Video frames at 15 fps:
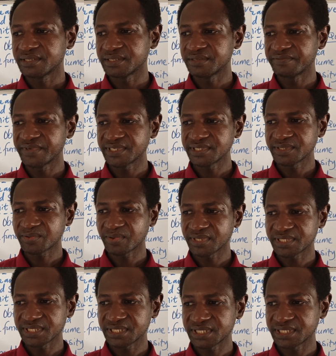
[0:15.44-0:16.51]
the basic
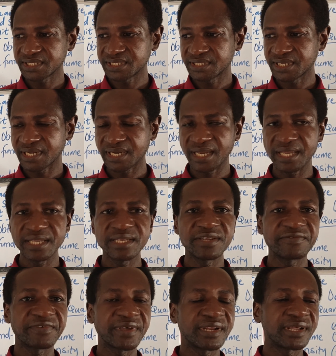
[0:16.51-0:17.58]
quantities that are
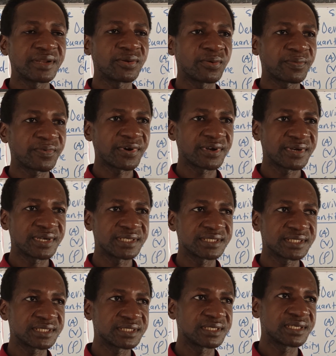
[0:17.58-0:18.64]
independent of
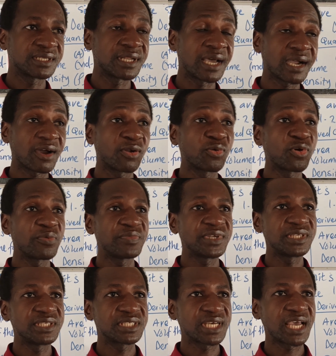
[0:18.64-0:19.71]
others, that cannot be
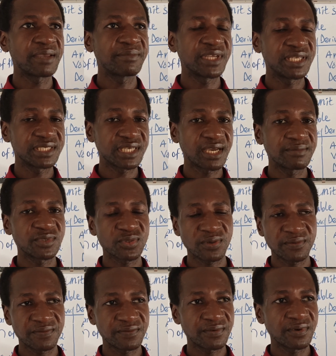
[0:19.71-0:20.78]
determined in terms
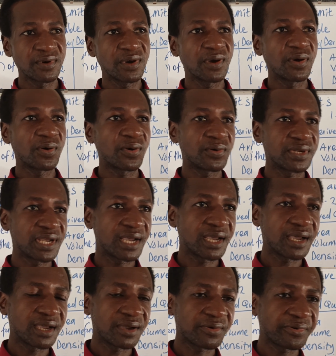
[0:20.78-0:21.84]
of
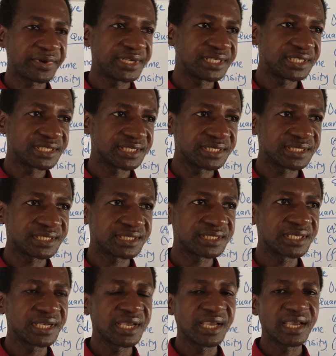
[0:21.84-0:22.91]
other quantities.
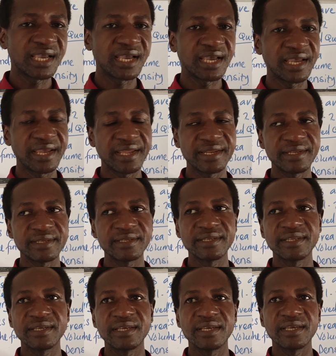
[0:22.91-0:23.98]
And
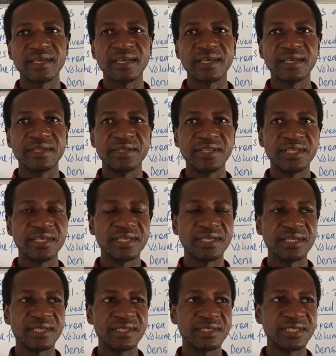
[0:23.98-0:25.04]

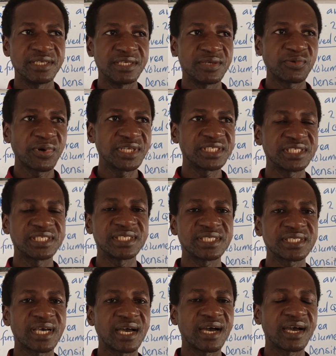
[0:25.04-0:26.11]
the
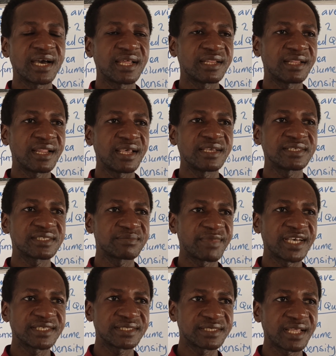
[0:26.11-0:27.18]
quantities are length,
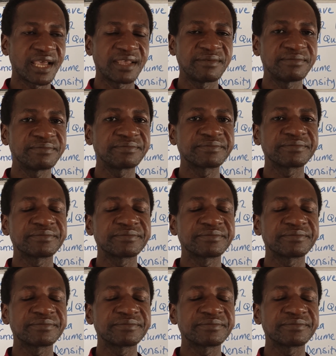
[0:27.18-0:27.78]
mass, time,